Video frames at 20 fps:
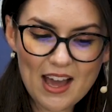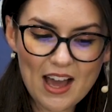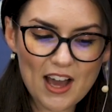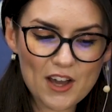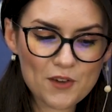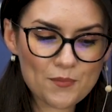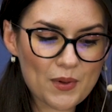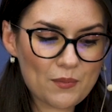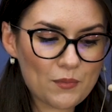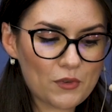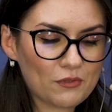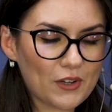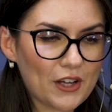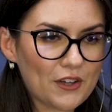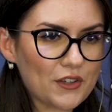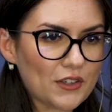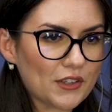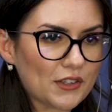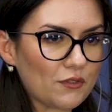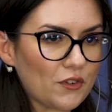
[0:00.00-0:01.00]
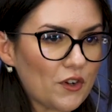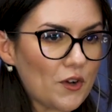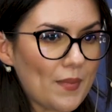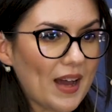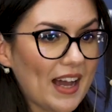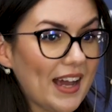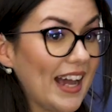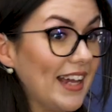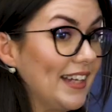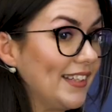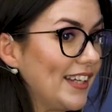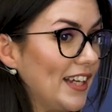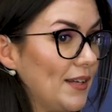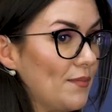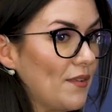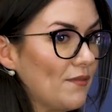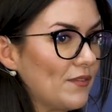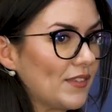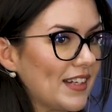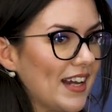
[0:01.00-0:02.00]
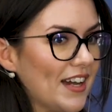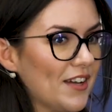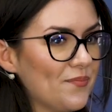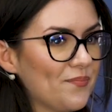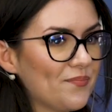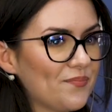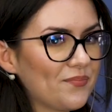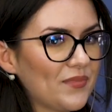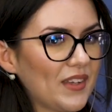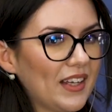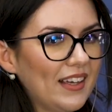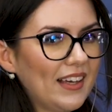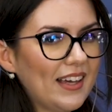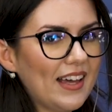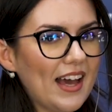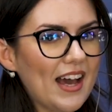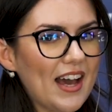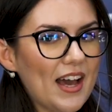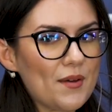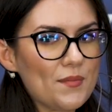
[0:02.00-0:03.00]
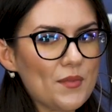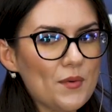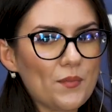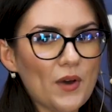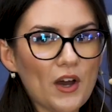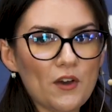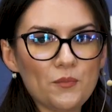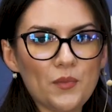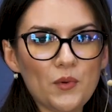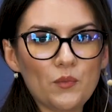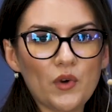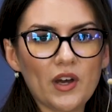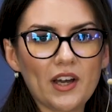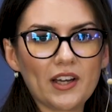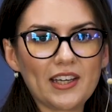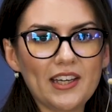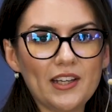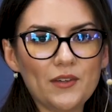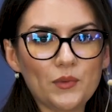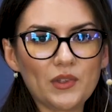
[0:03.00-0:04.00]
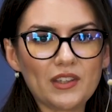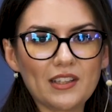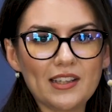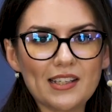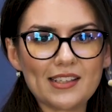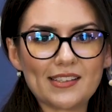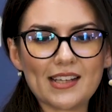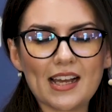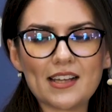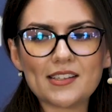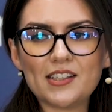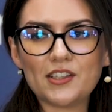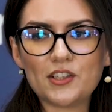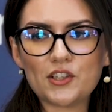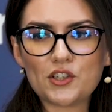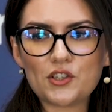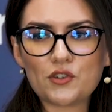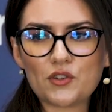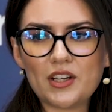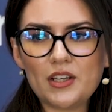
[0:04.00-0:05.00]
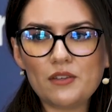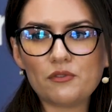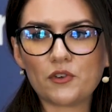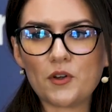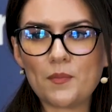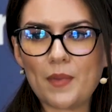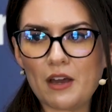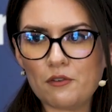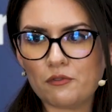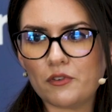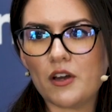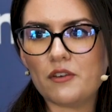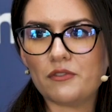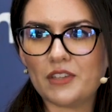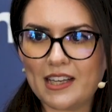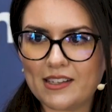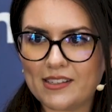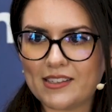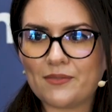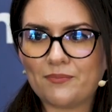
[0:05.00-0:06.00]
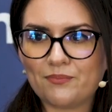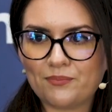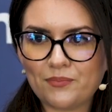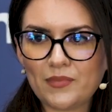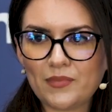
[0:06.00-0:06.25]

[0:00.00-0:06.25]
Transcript: I've been with Flydocs for about 18 months now, but I've been working within the SaaS industry for about 5 years.